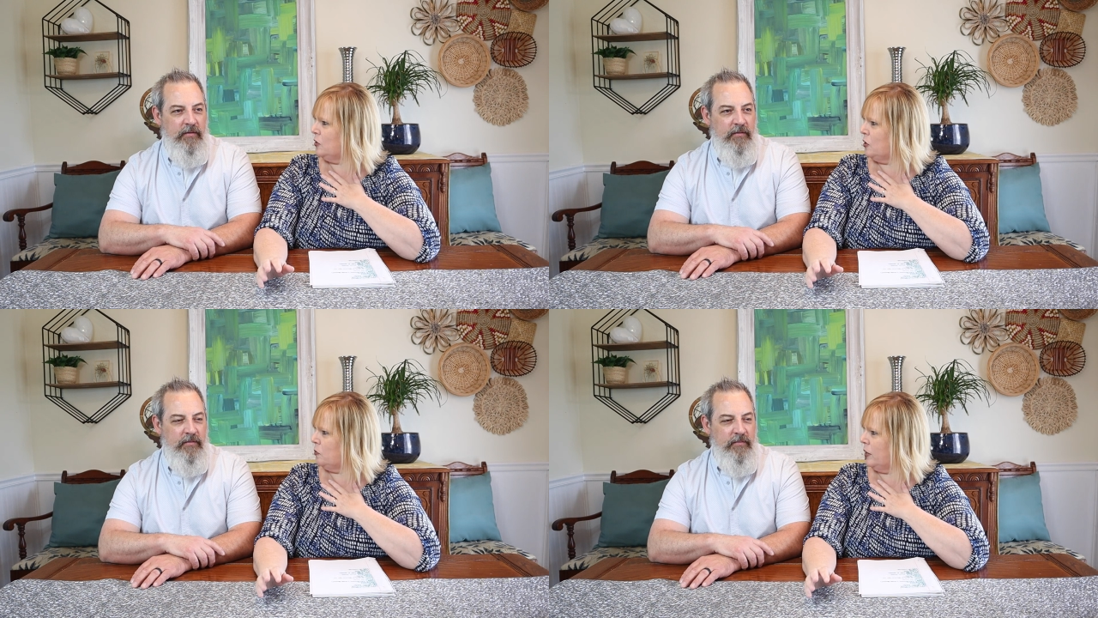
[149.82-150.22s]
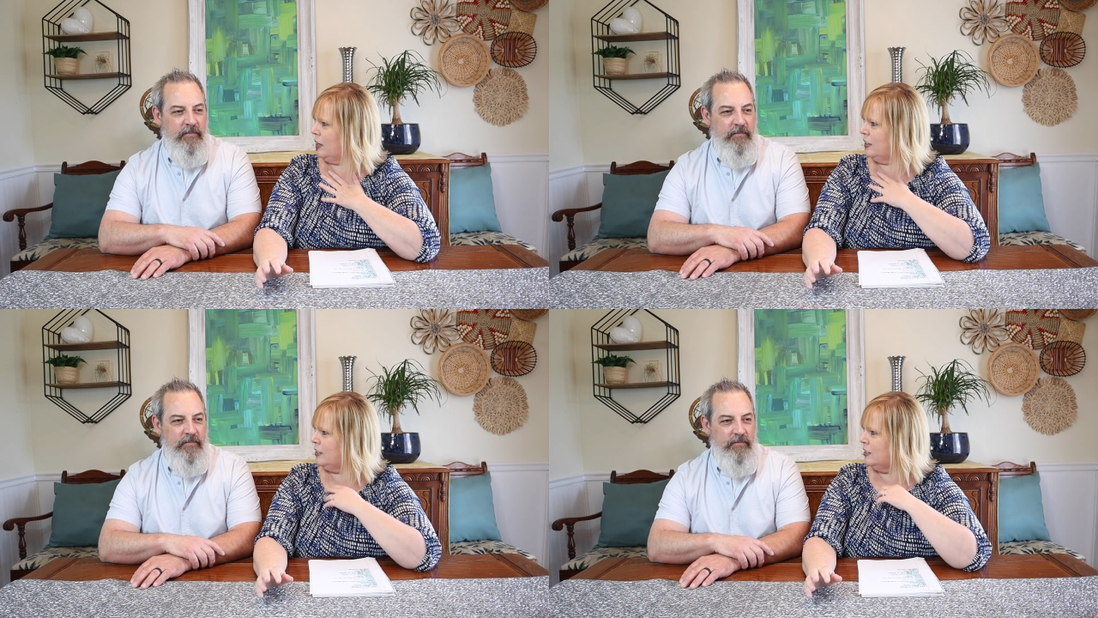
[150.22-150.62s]
Speaker 1: you know
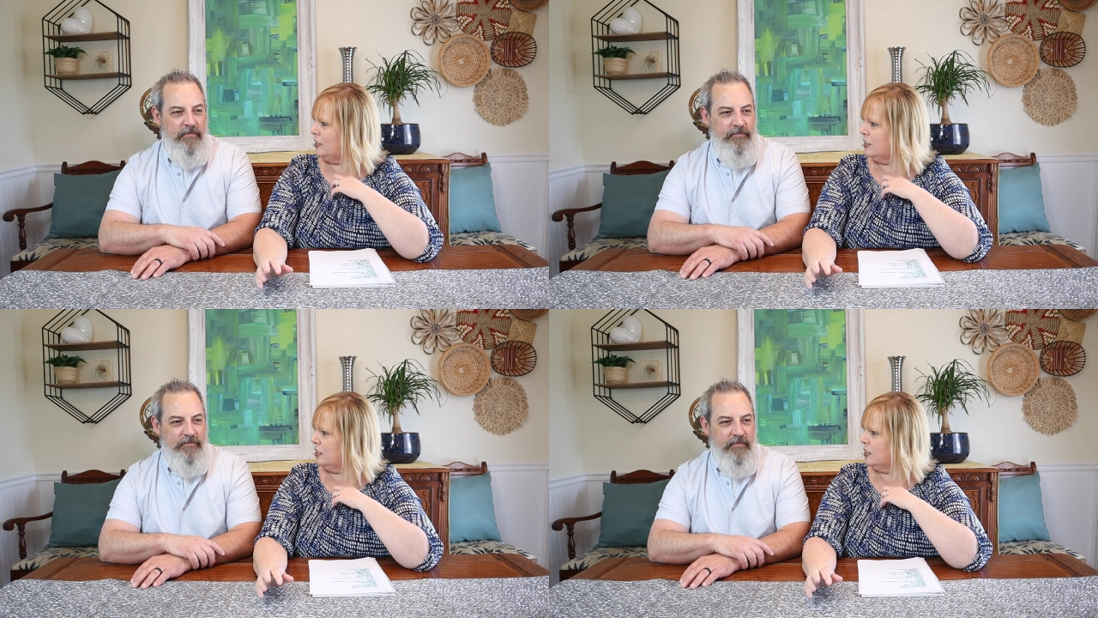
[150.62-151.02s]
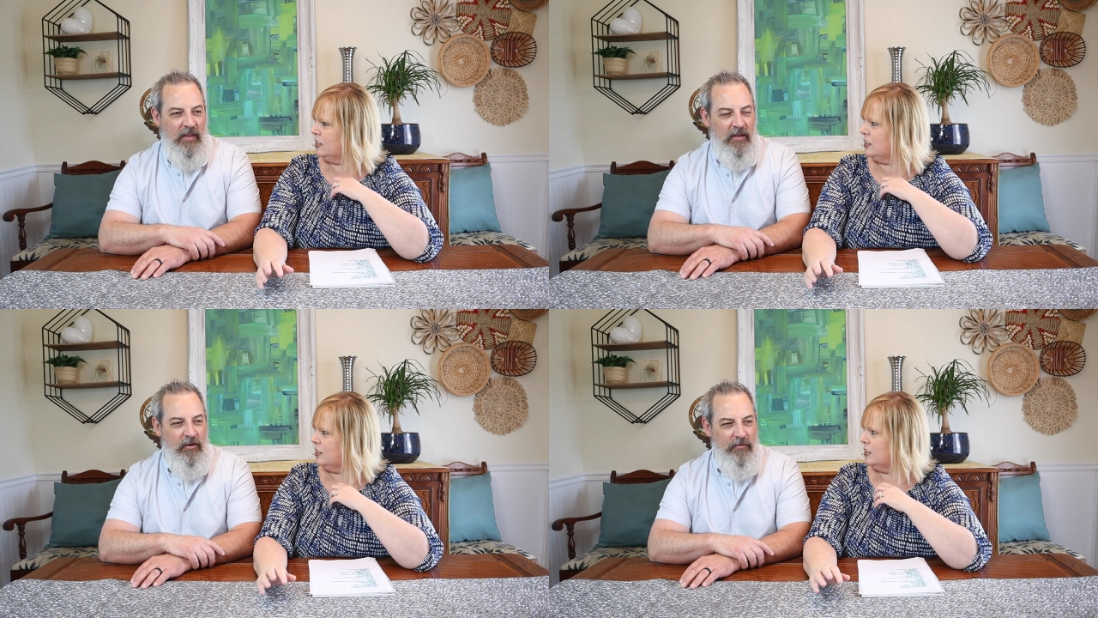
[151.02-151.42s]
mine?
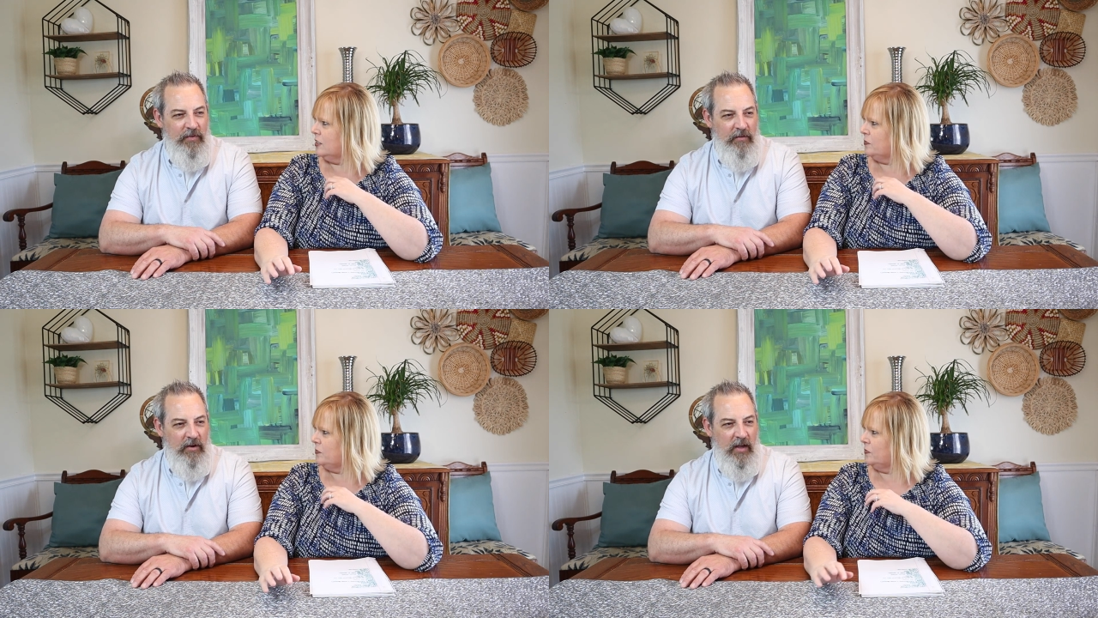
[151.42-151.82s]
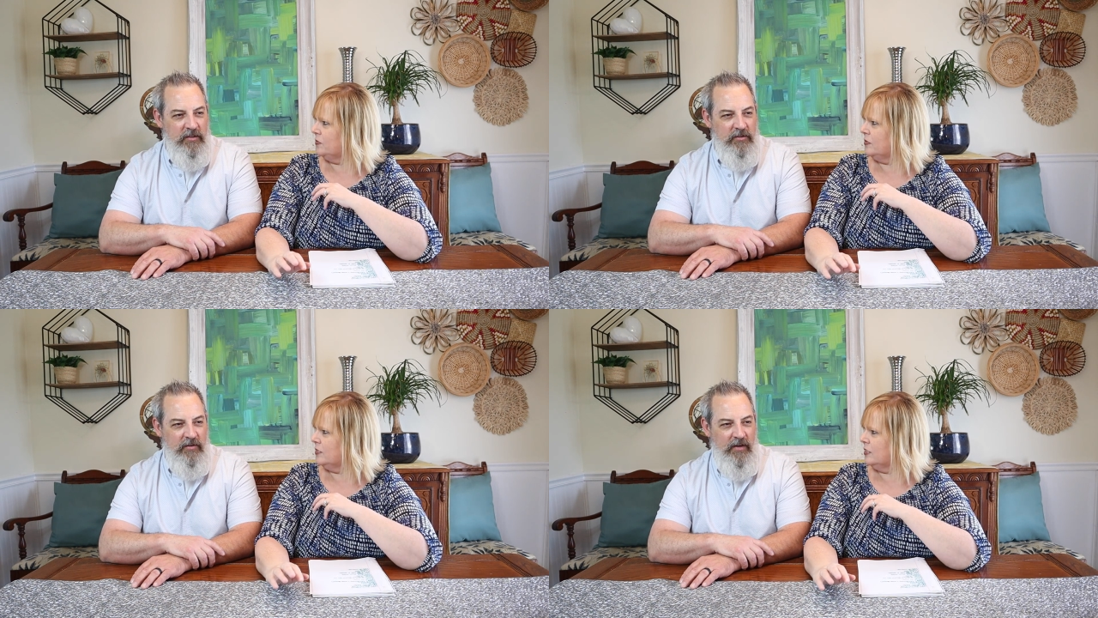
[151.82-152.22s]
Speaker 2: Your favorite
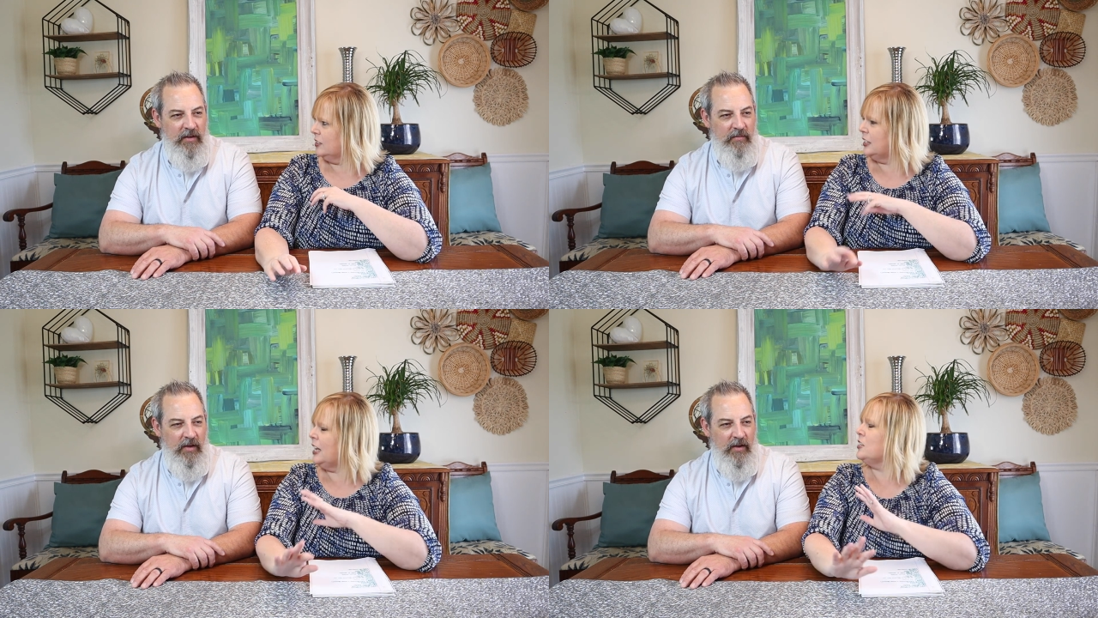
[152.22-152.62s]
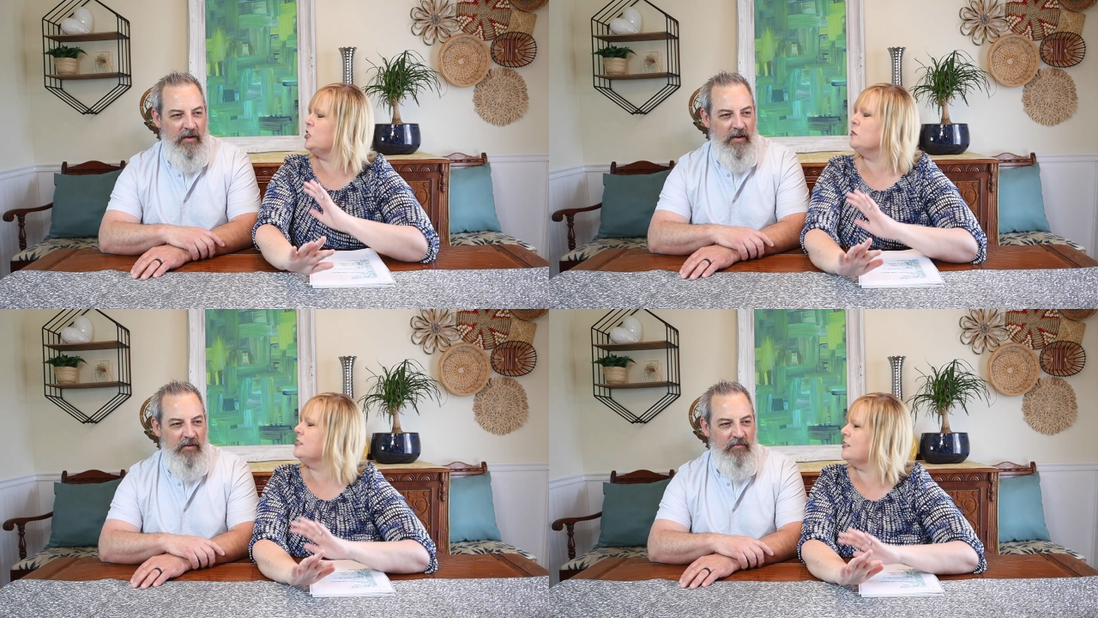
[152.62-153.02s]
ice cream?
Speaker 1: Yeah,
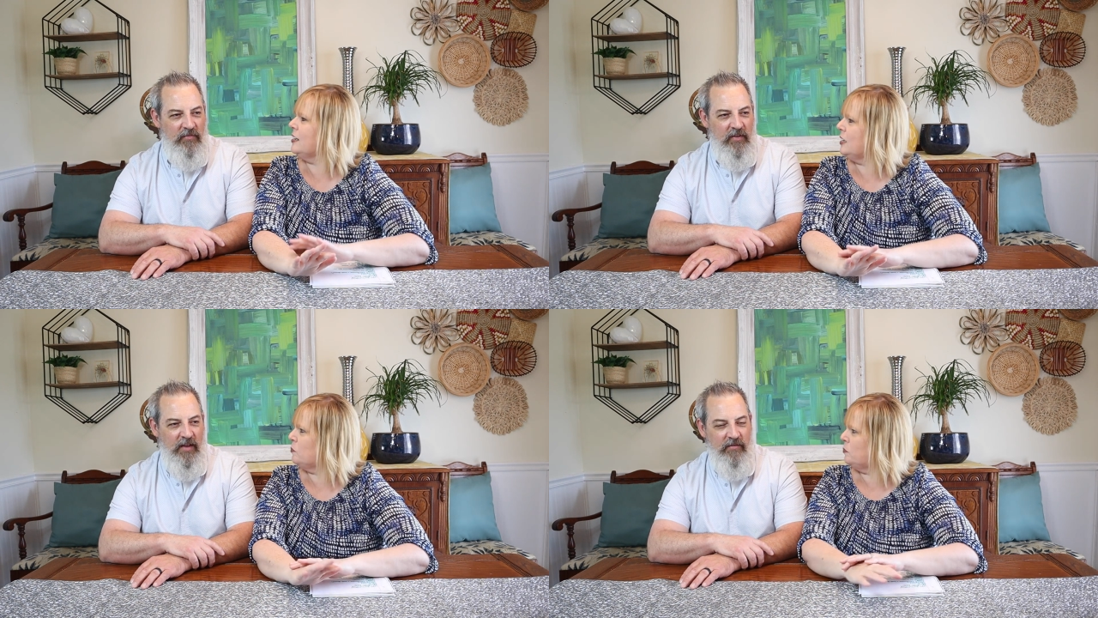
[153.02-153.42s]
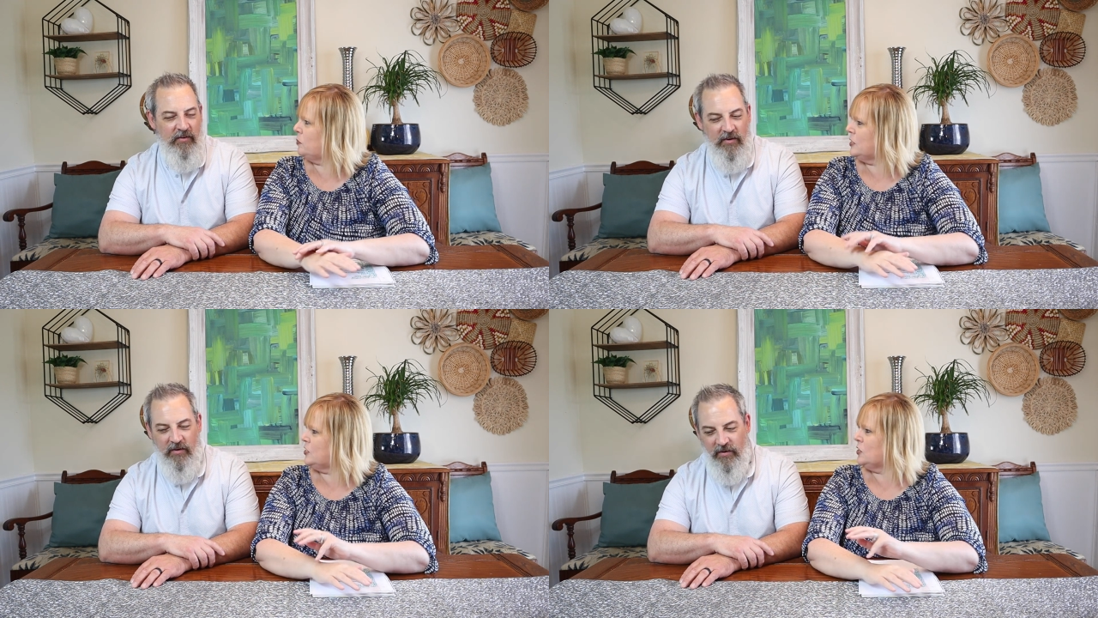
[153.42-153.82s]
don't uh, say flavor.
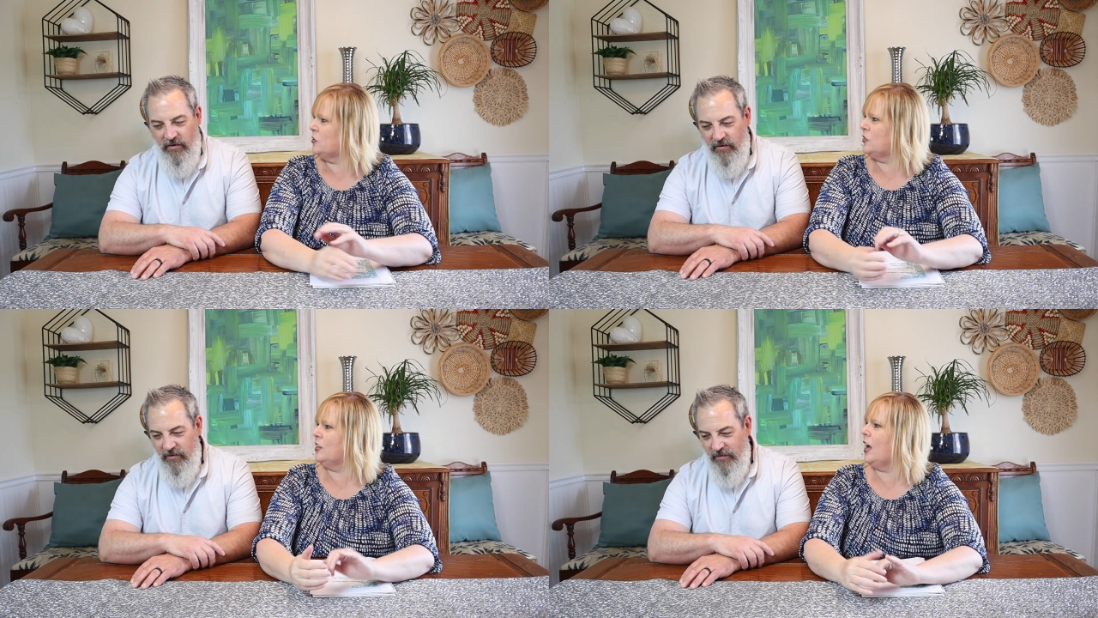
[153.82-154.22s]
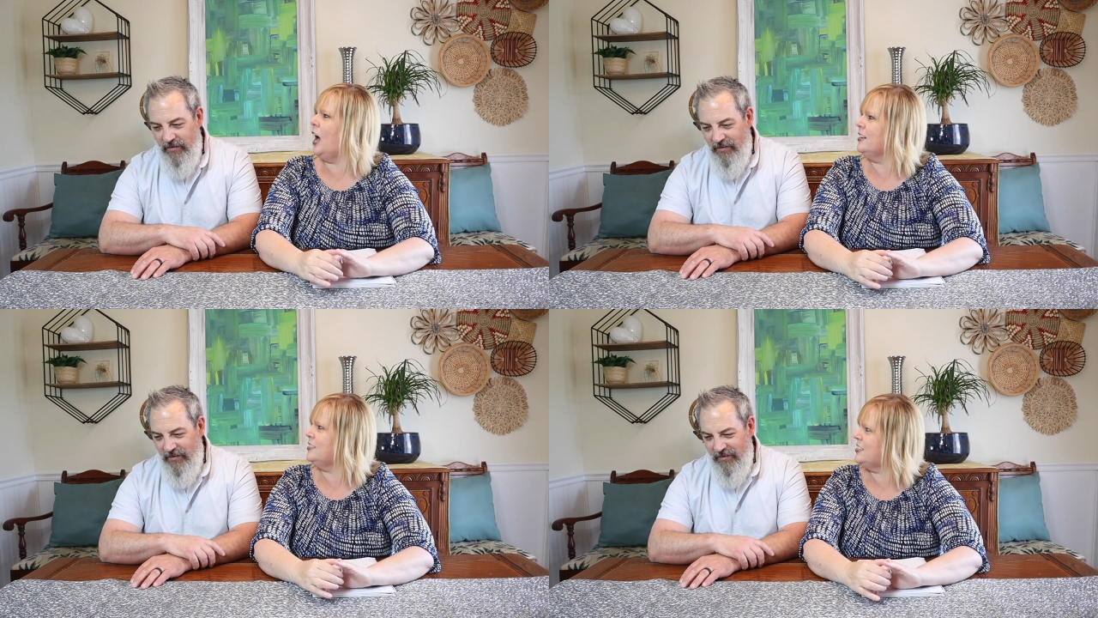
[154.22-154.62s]
It. But do you think? I